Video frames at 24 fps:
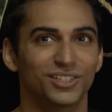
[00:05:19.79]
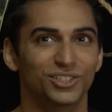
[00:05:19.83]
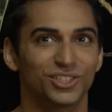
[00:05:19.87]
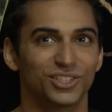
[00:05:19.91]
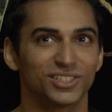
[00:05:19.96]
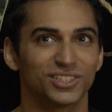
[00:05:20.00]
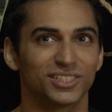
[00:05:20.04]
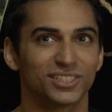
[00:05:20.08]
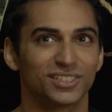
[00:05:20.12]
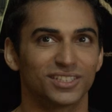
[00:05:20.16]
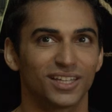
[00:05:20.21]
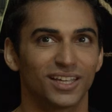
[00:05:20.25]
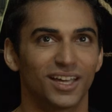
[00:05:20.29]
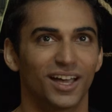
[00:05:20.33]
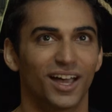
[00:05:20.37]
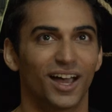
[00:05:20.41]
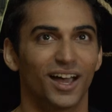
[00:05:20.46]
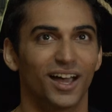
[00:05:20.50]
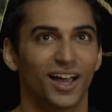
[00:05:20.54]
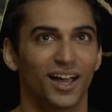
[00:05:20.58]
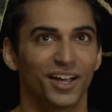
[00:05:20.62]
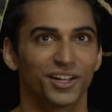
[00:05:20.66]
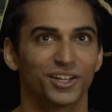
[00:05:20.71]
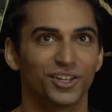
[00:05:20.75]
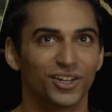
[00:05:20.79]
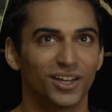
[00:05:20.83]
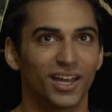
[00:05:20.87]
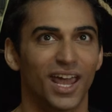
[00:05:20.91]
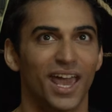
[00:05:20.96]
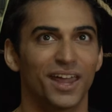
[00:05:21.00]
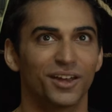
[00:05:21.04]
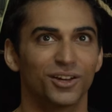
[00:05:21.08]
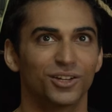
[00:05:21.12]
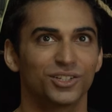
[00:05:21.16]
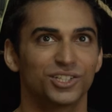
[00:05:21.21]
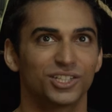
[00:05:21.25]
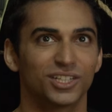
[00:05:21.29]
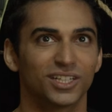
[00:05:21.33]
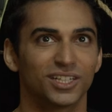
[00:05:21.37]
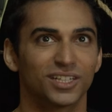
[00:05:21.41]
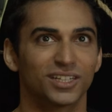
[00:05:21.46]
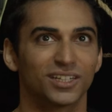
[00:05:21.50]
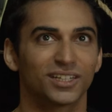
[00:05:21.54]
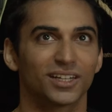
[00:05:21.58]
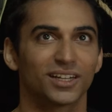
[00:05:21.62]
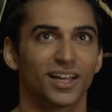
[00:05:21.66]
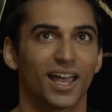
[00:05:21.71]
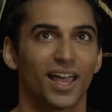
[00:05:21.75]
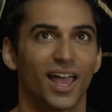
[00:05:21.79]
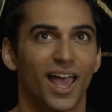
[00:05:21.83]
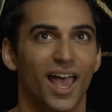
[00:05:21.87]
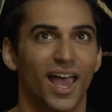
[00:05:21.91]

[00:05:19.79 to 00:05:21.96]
just a good energy